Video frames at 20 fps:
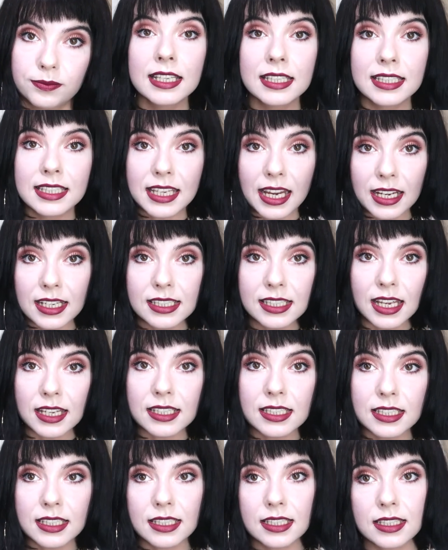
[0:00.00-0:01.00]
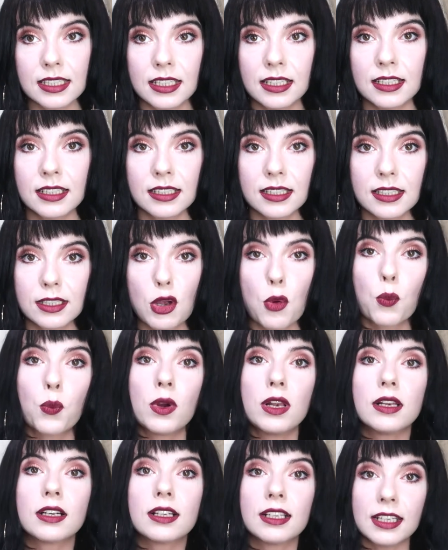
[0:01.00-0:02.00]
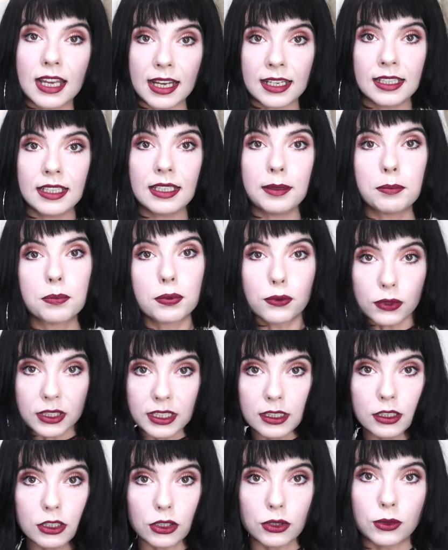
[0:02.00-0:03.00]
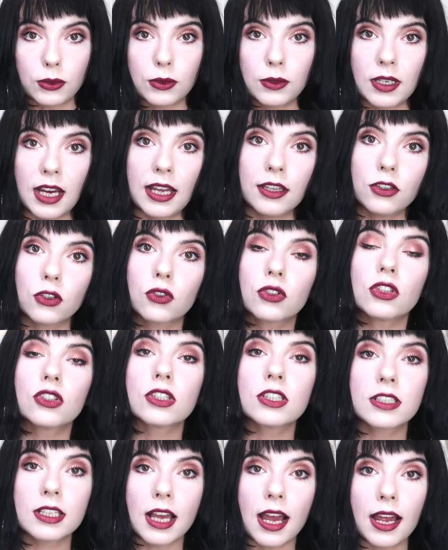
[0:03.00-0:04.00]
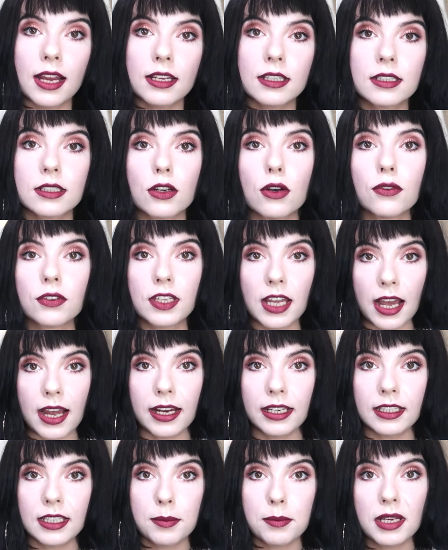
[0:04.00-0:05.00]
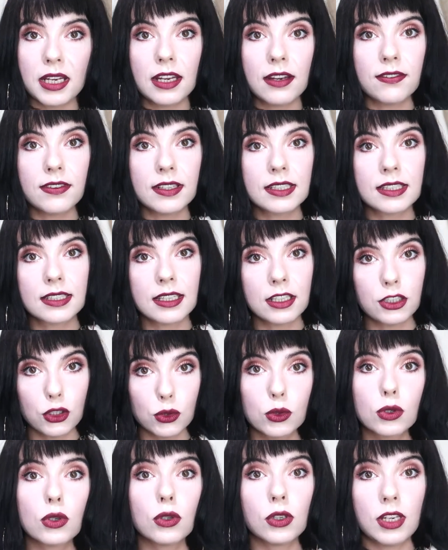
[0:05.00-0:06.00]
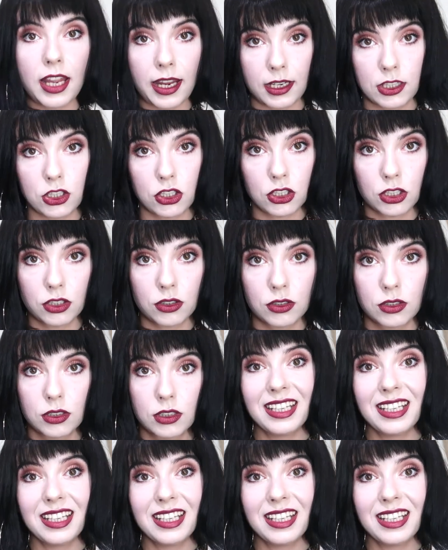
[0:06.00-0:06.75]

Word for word: Sales assistants will gladly bring you another size of the item if it's the new collection.